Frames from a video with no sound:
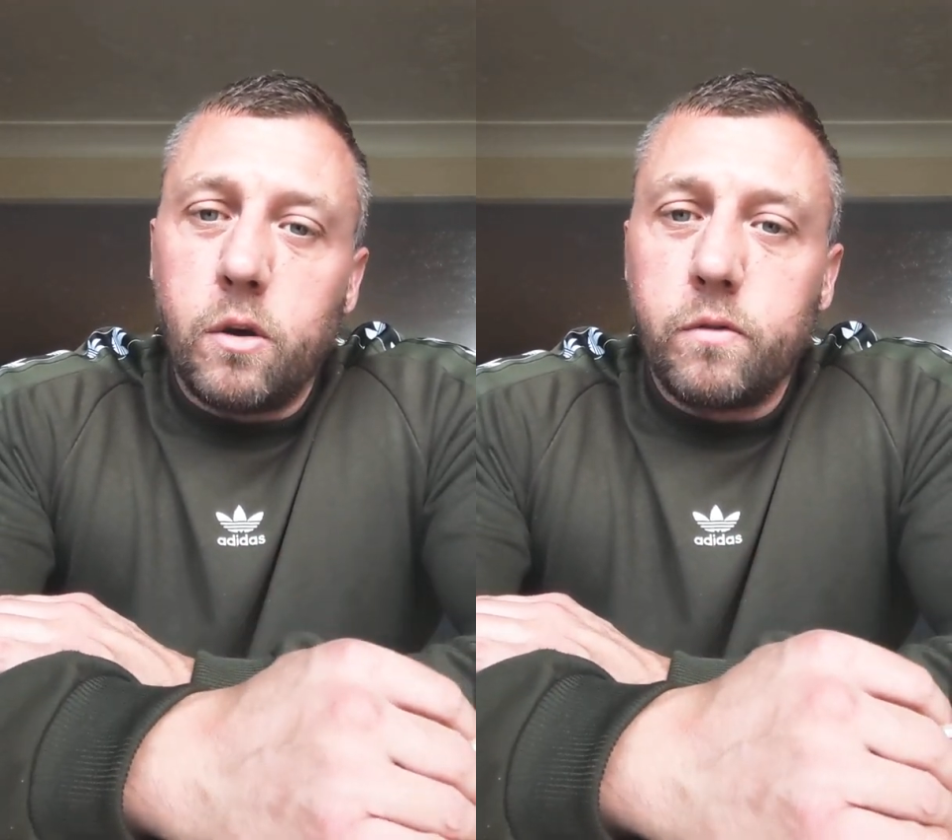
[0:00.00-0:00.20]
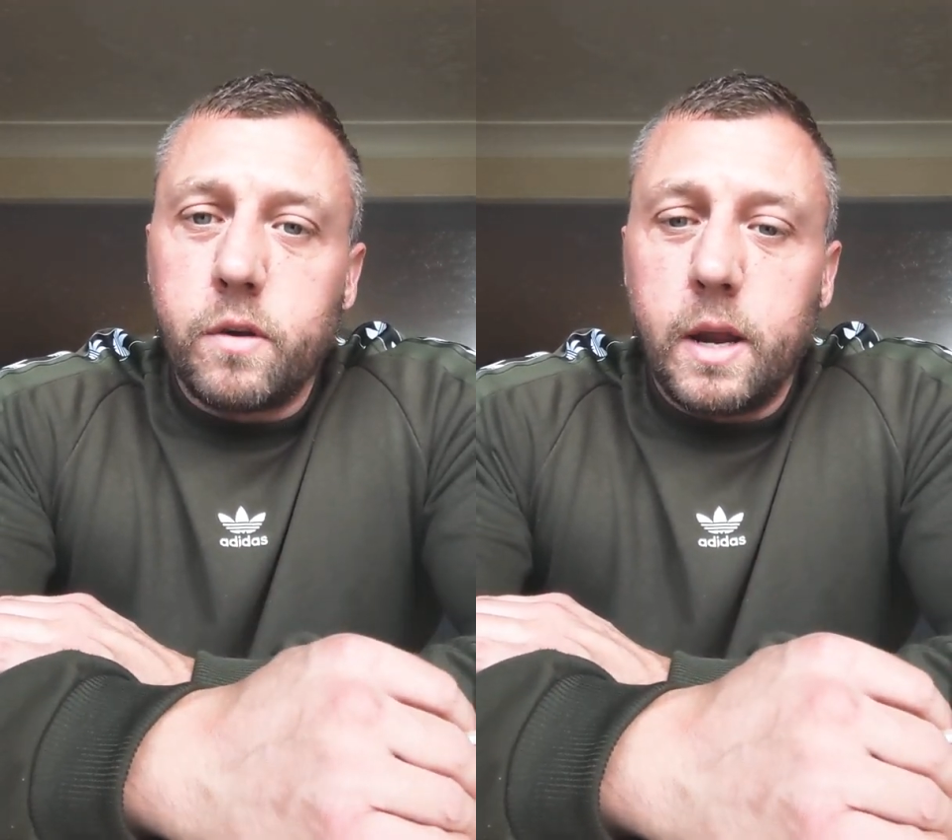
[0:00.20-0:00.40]

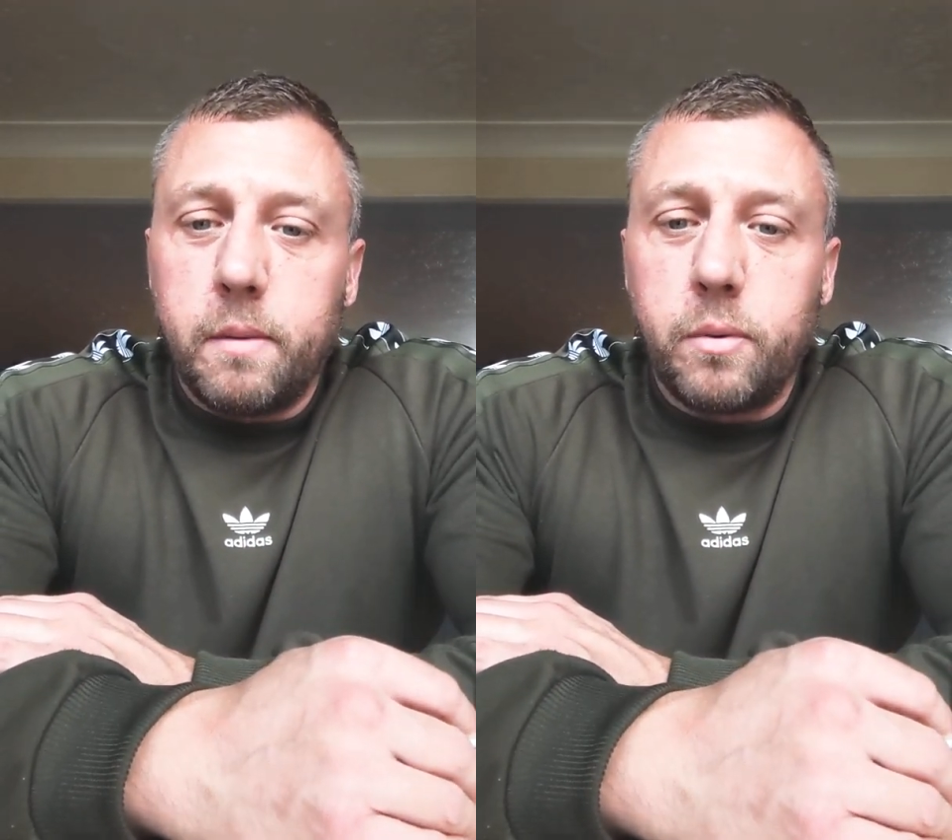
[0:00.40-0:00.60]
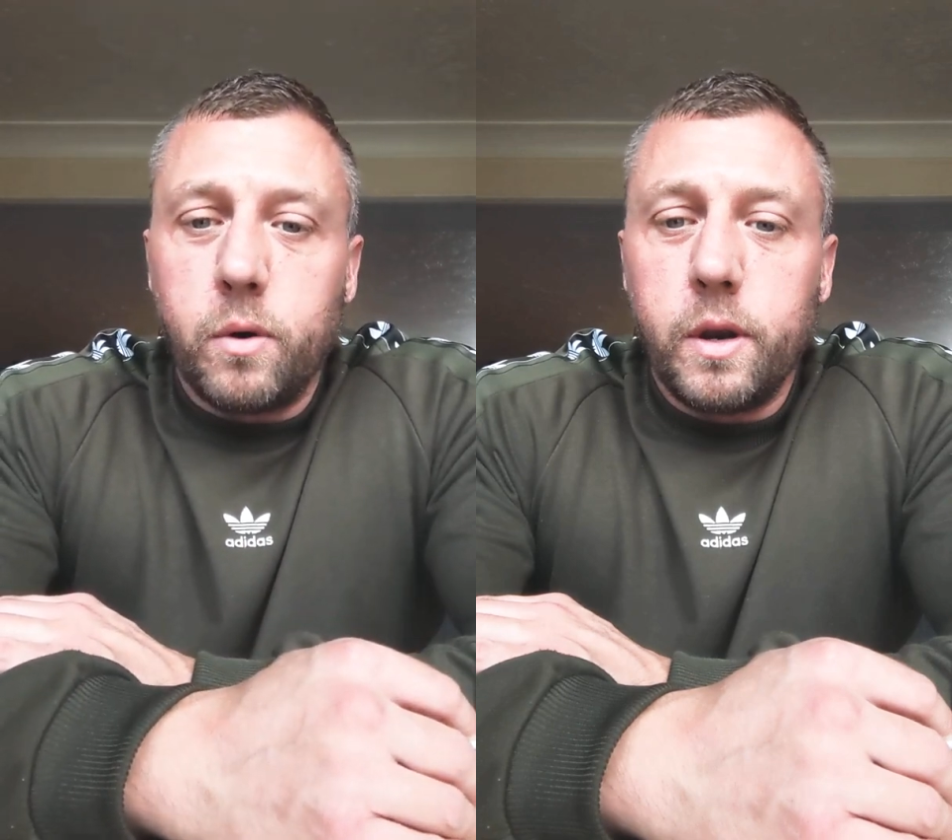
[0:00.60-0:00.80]
on to
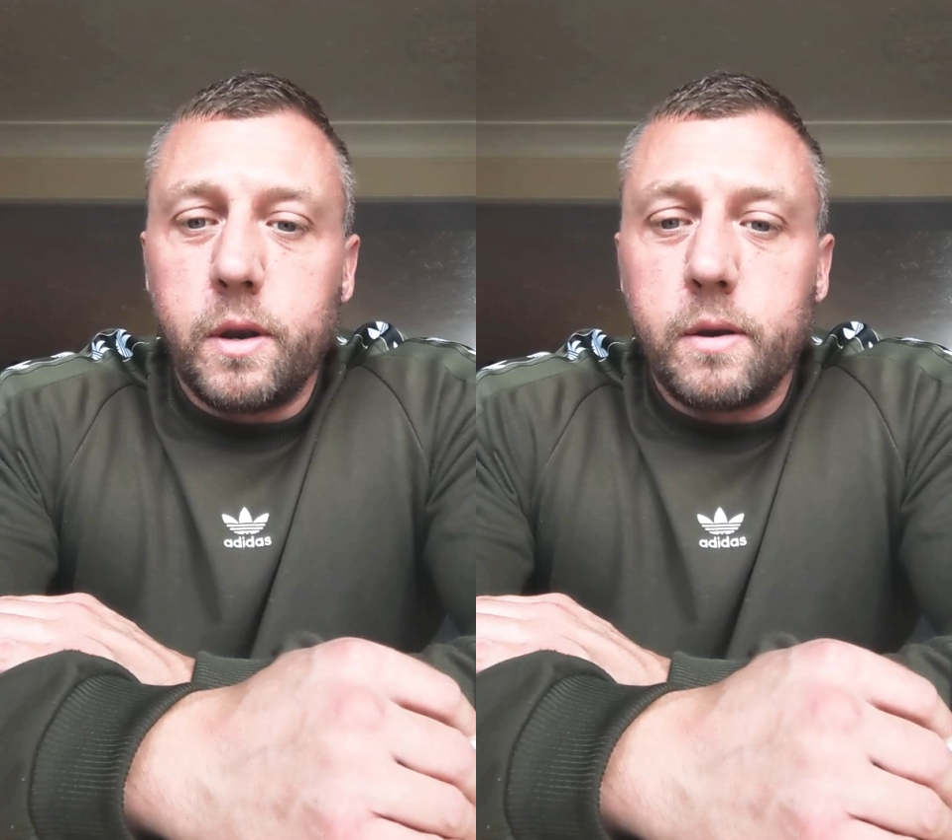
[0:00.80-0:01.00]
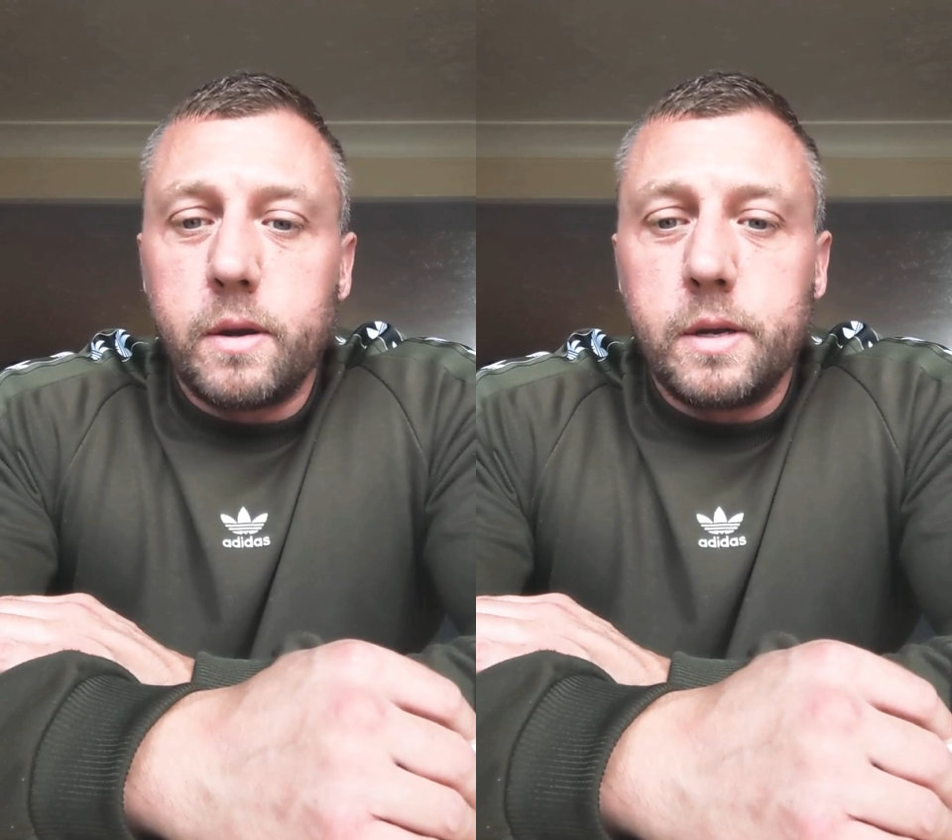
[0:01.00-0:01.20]
that point,
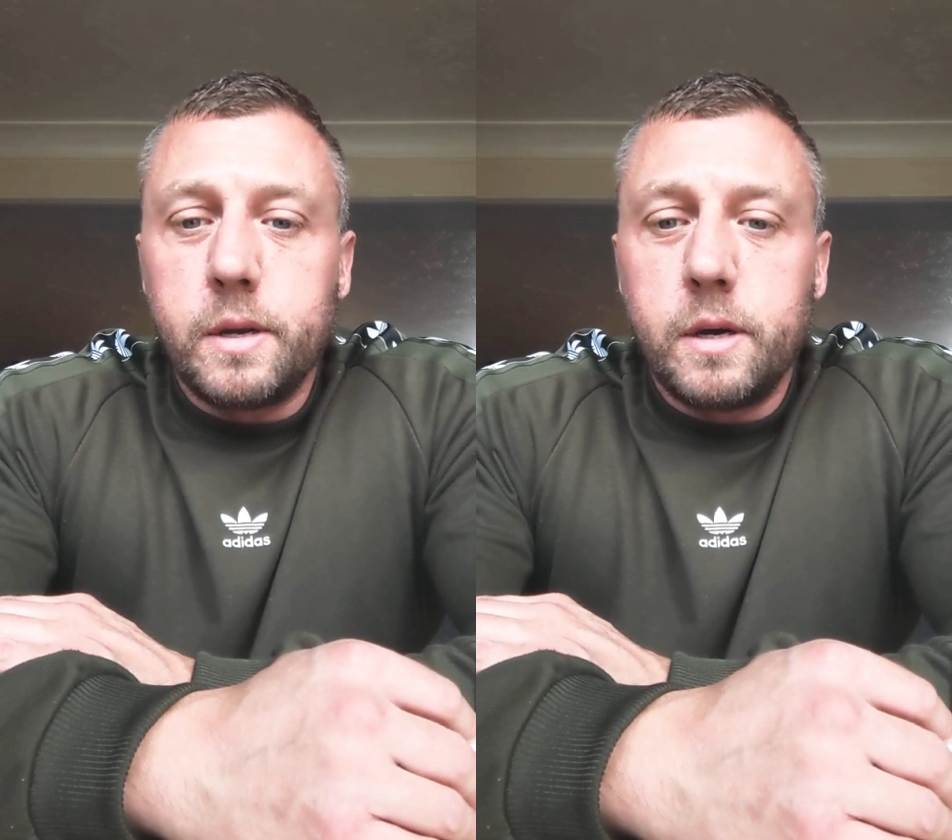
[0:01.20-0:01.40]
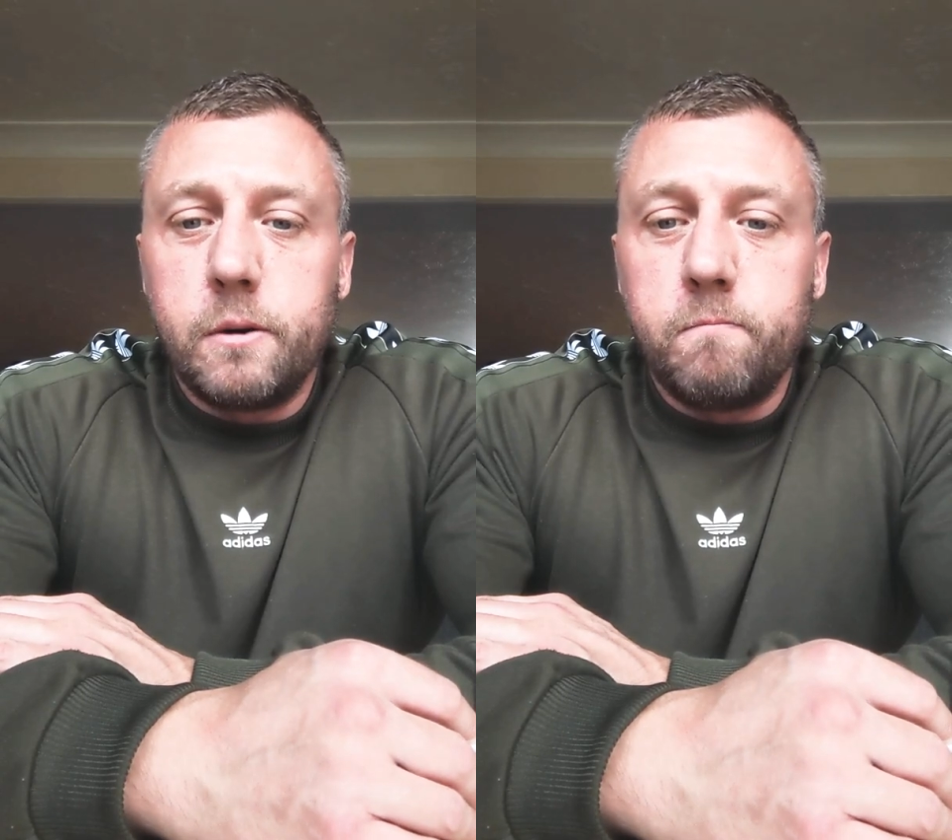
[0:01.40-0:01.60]

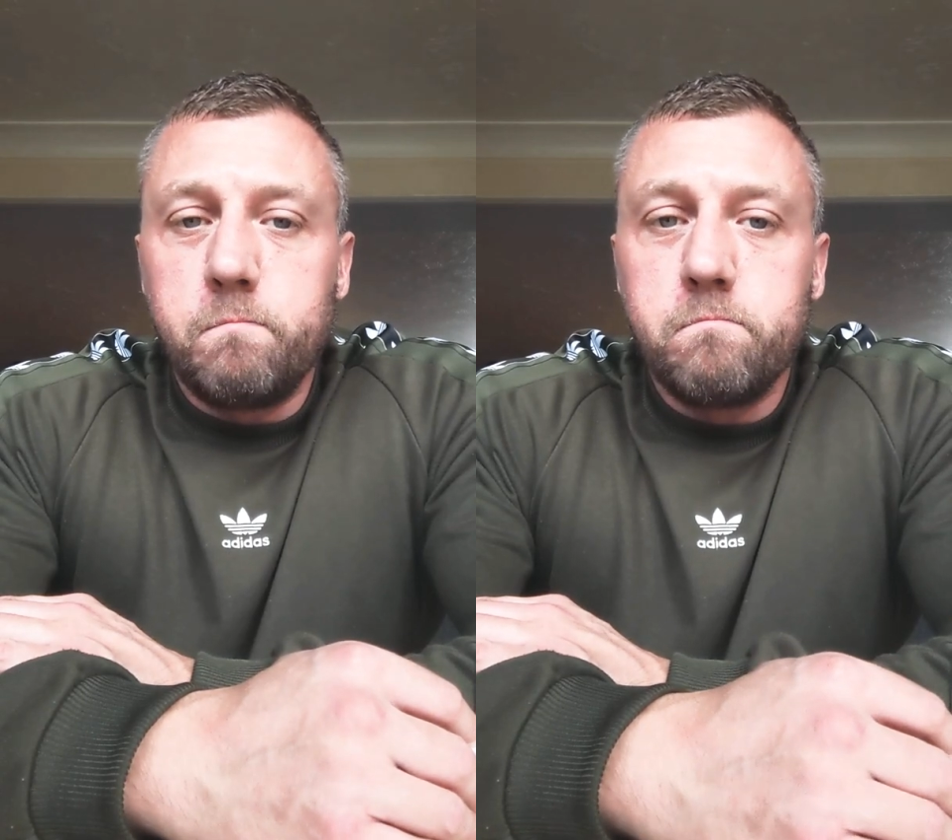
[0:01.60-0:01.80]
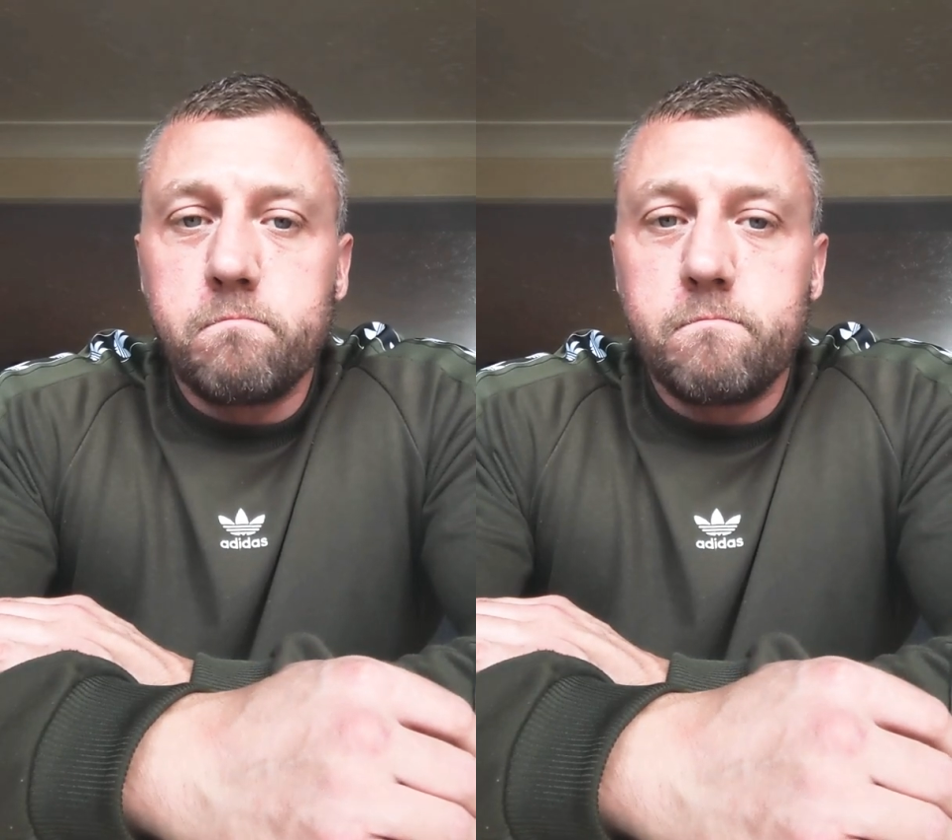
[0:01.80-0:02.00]
and